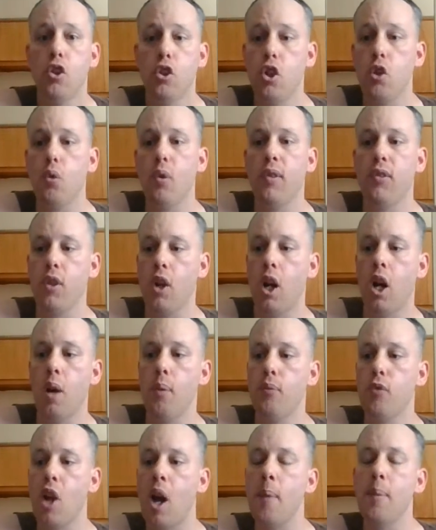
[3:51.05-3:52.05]

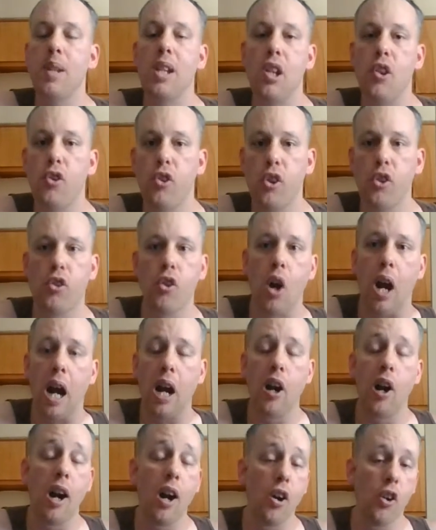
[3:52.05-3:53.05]
Tamaki's sister,
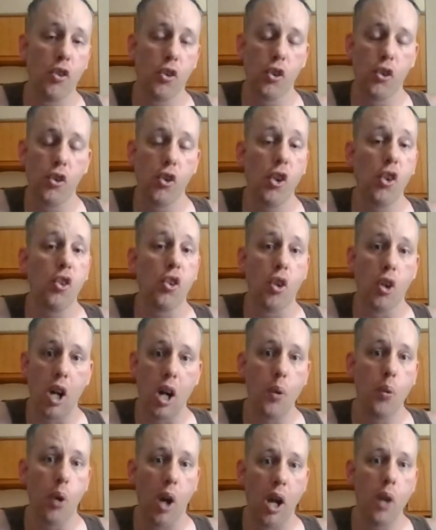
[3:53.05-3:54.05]
Iroha's sister.
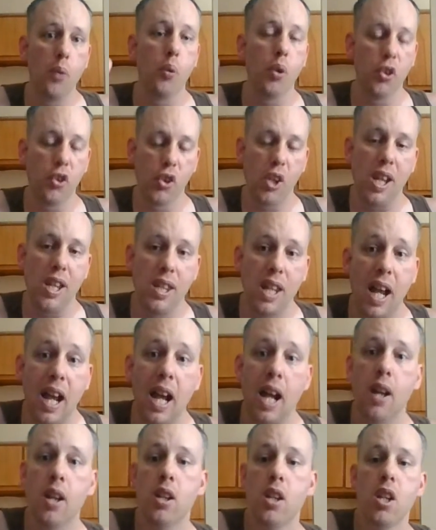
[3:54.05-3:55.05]
I would say
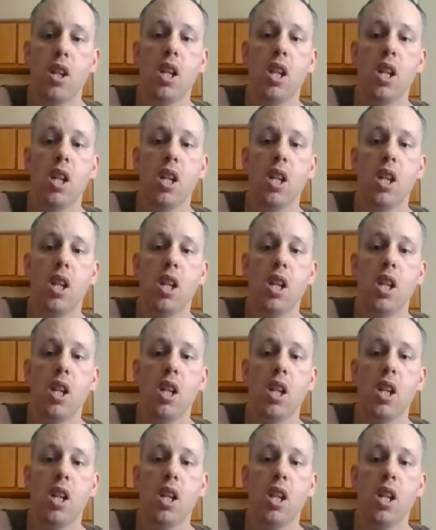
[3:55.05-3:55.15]
that.